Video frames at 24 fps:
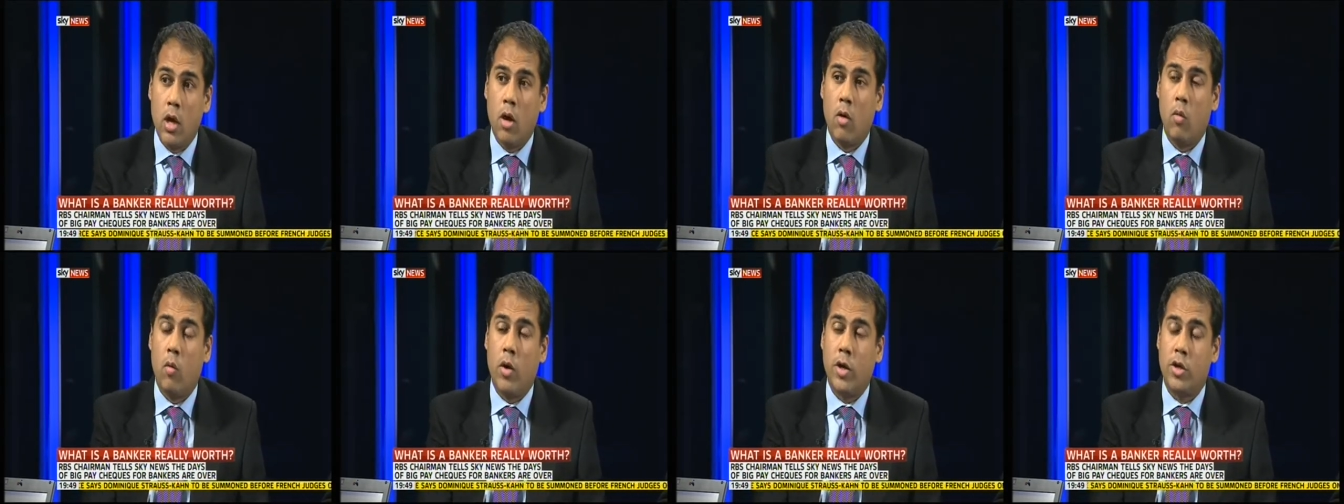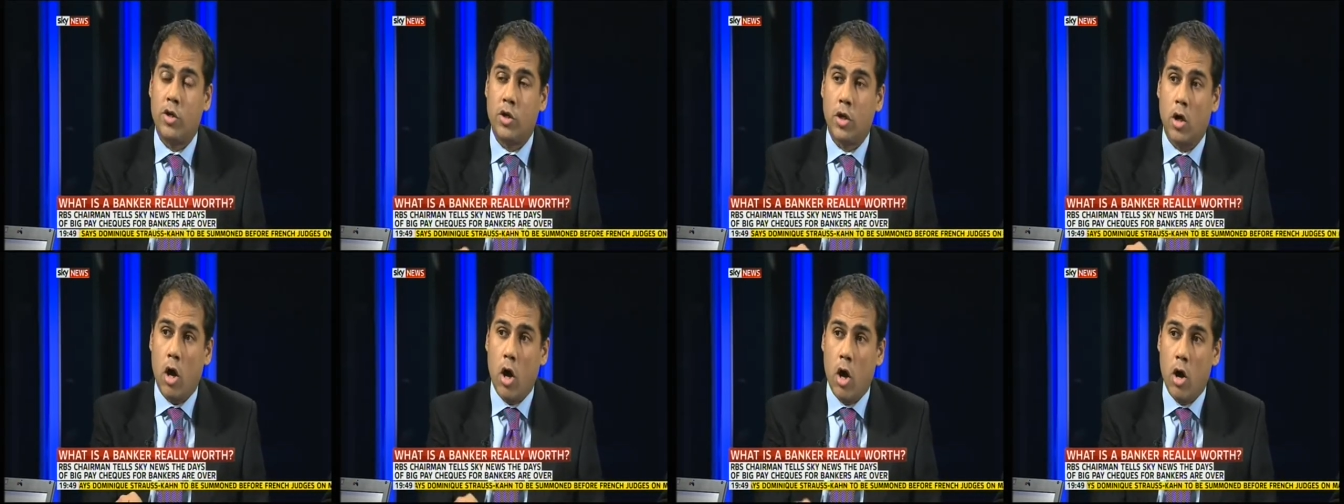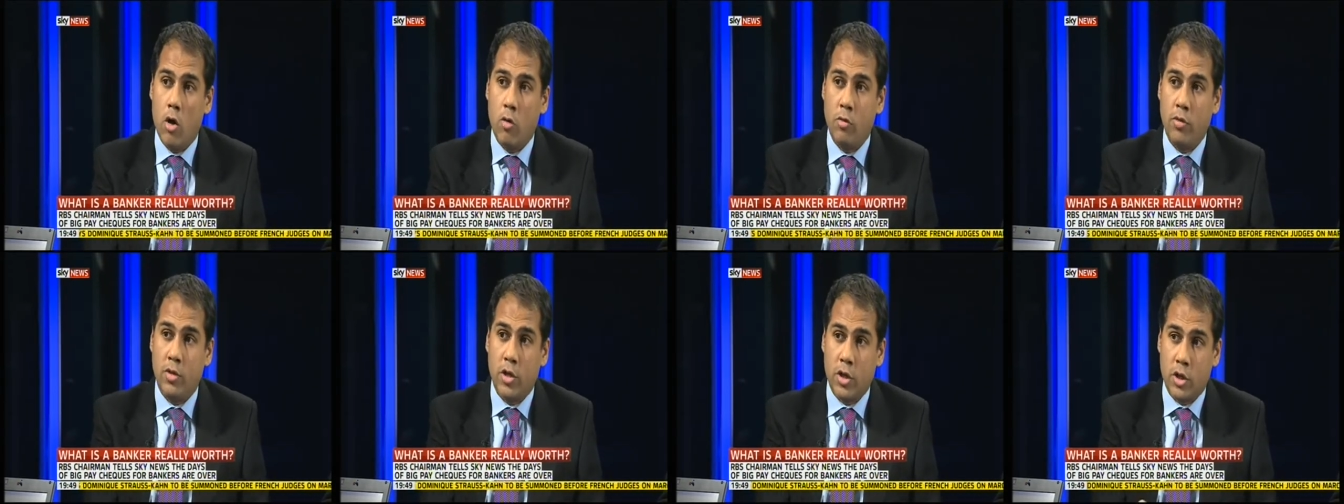which
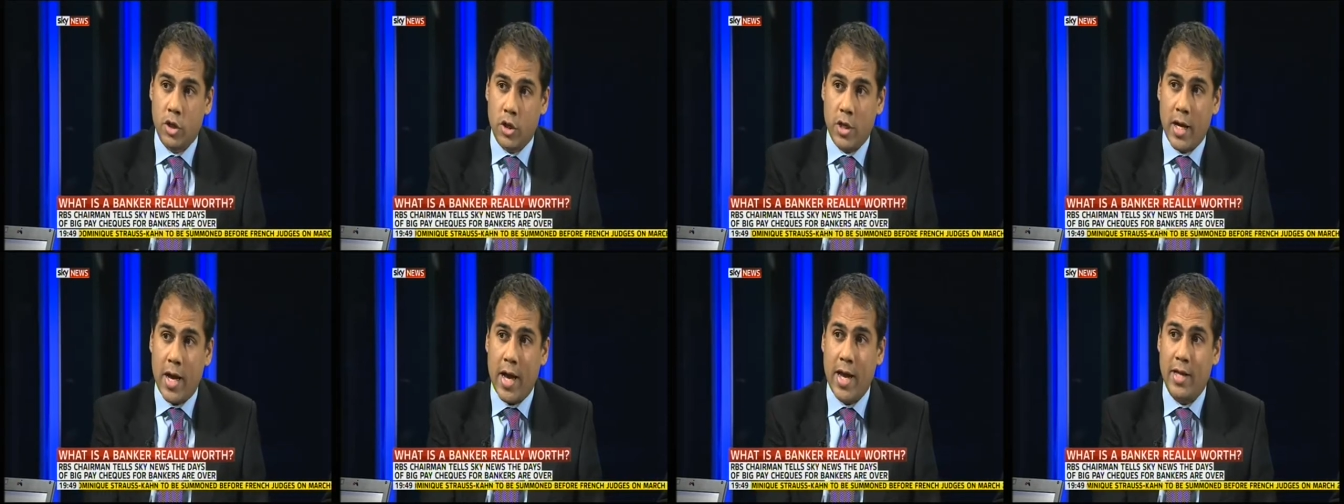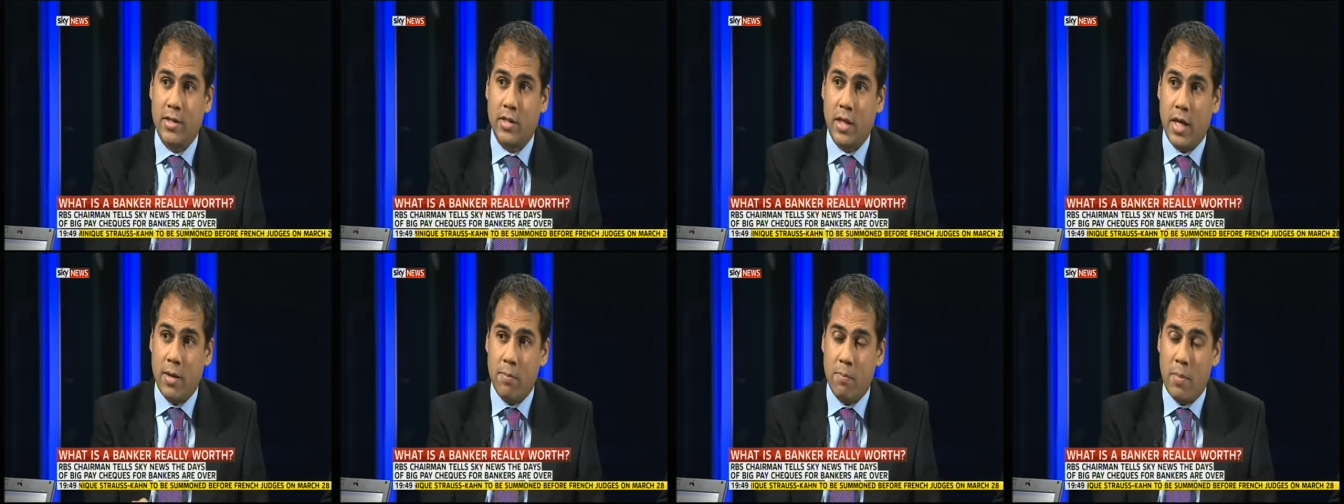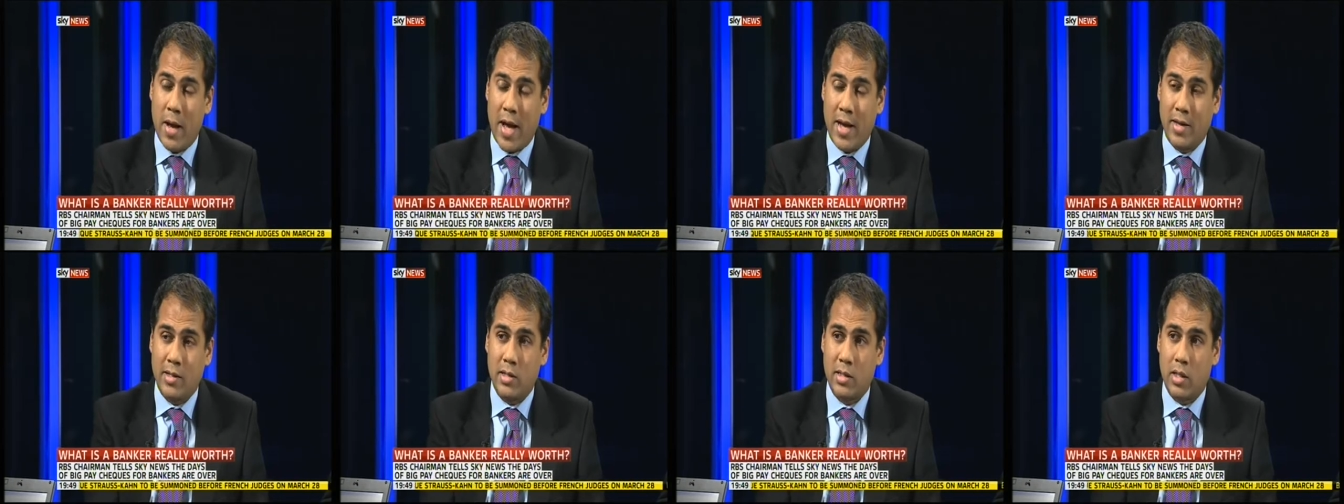own the shares in
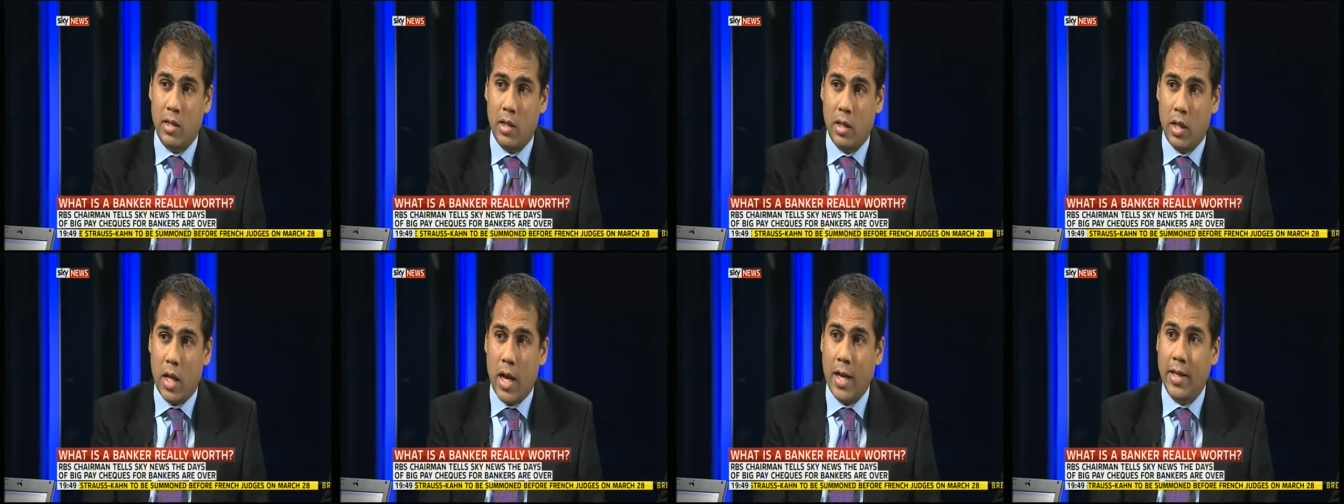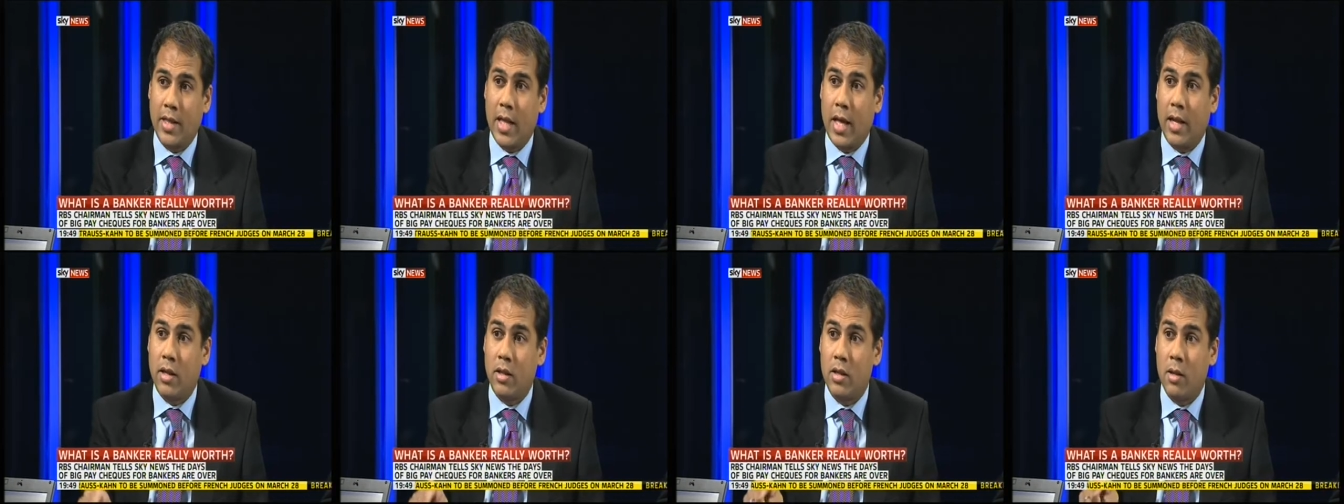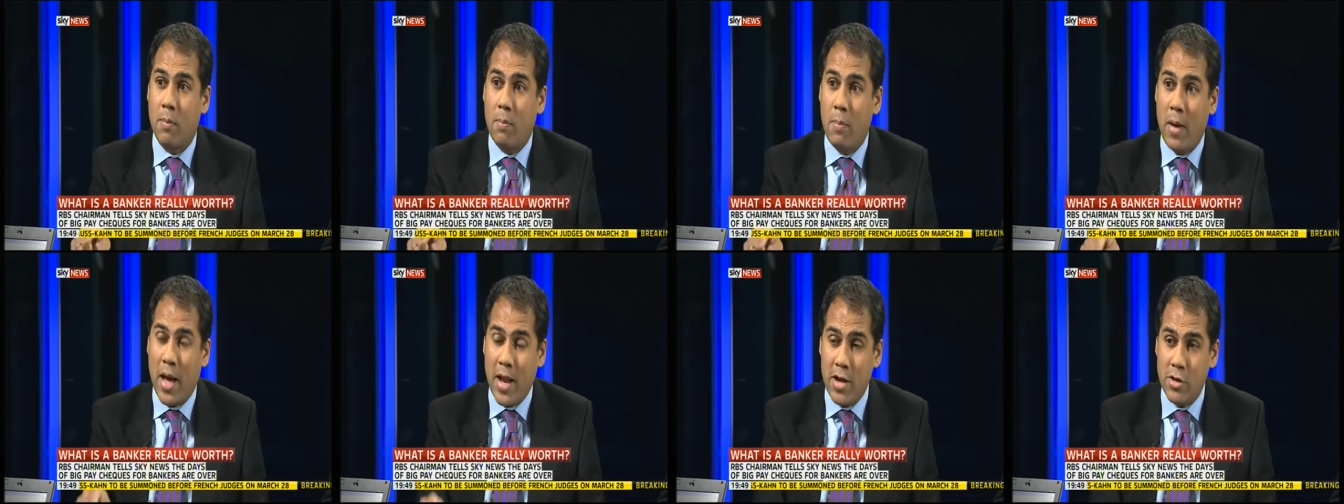banks like that, and the
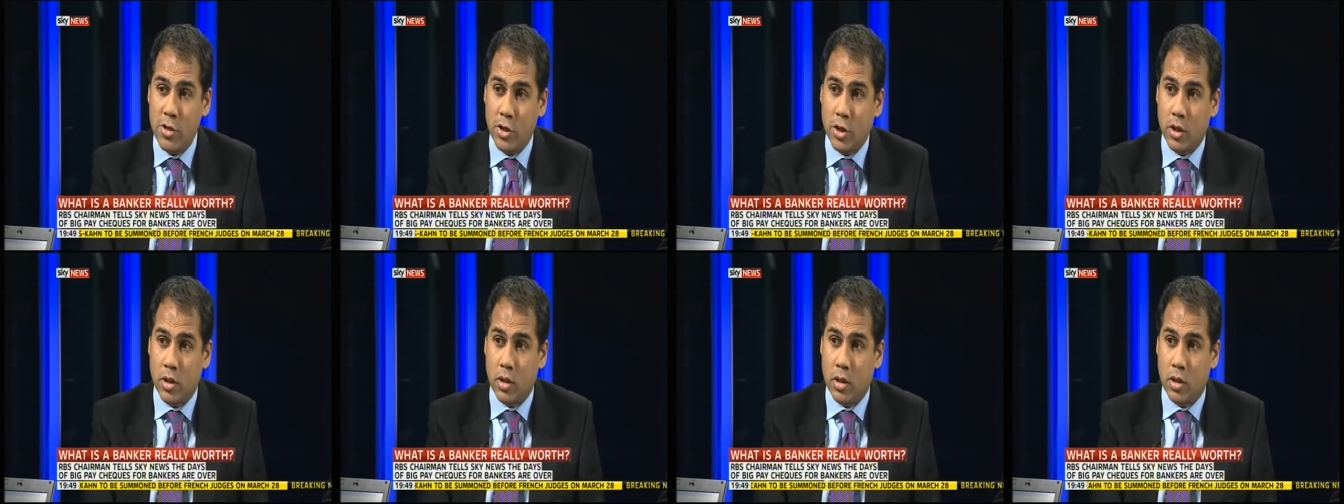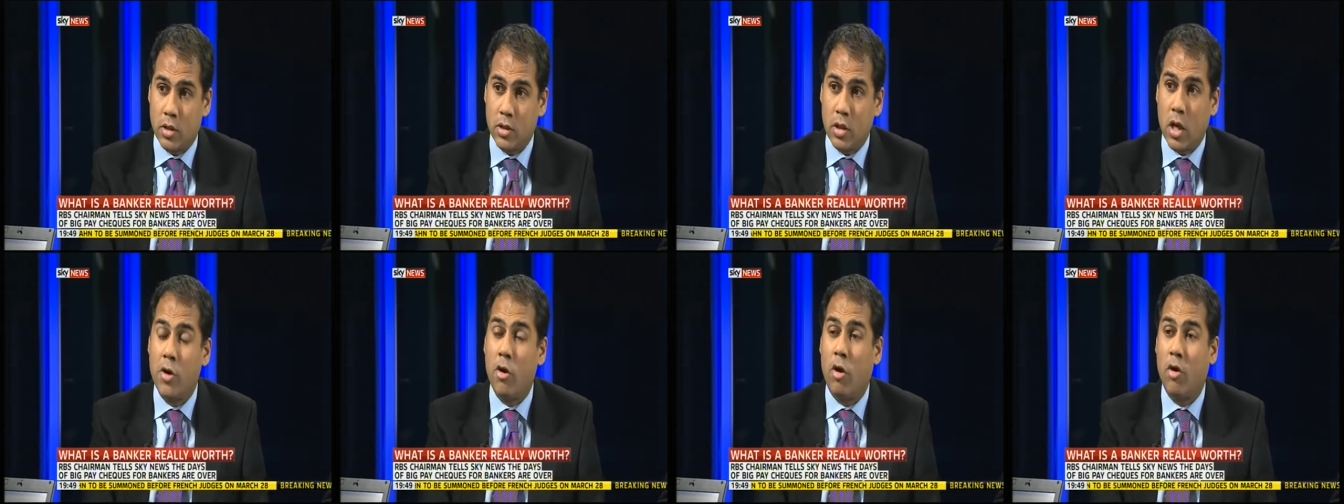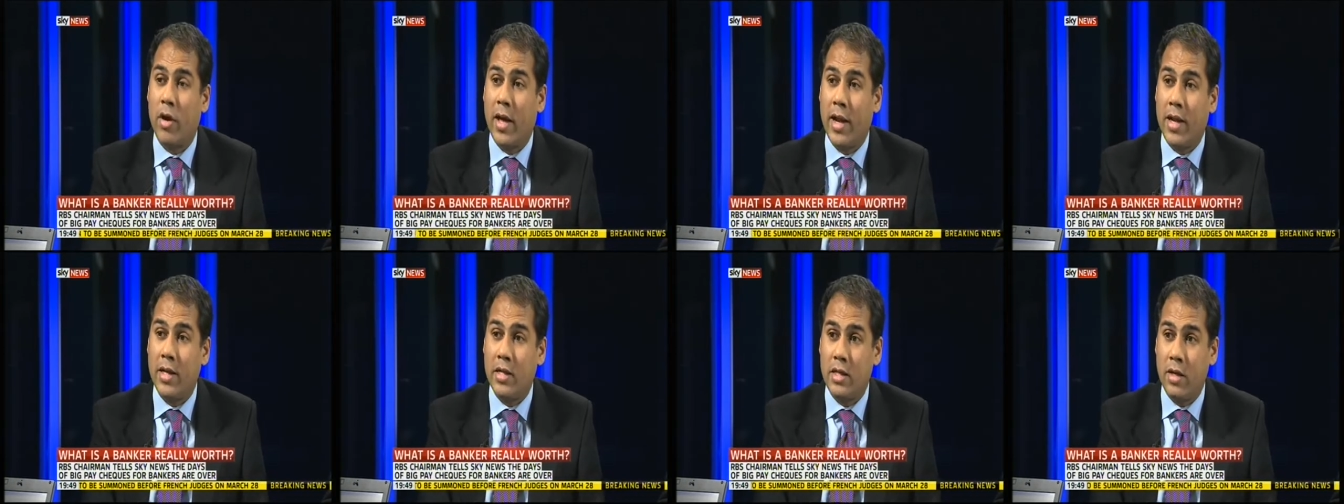pensioners are not
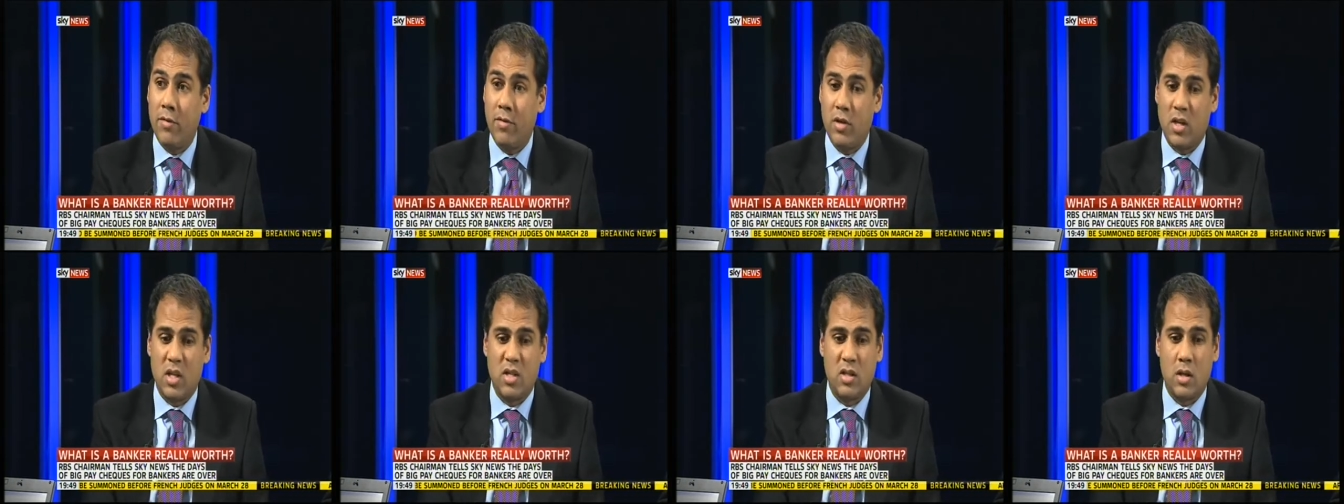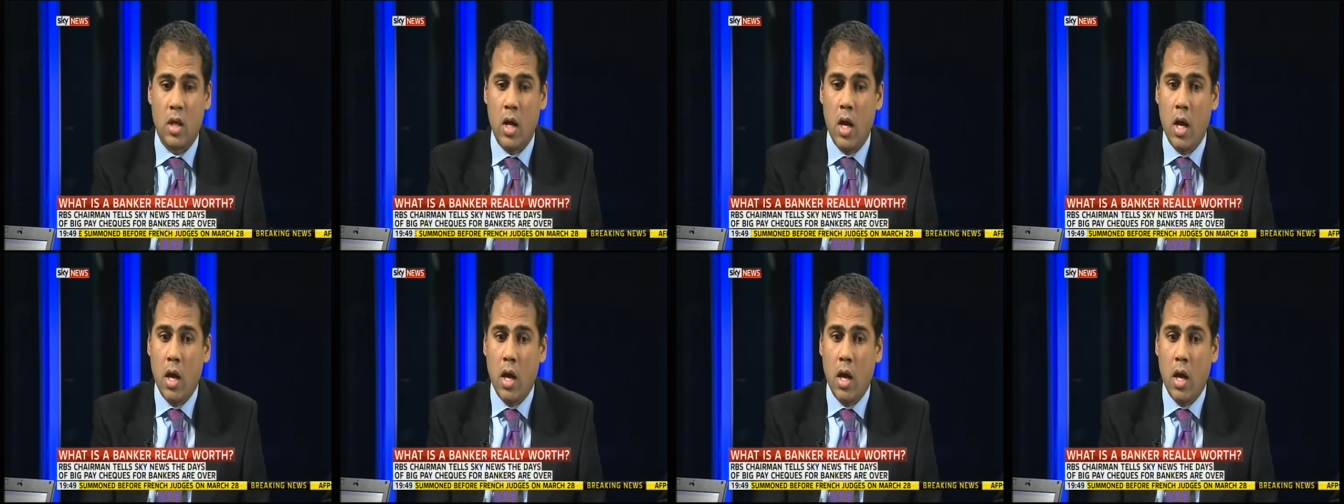getting dividends.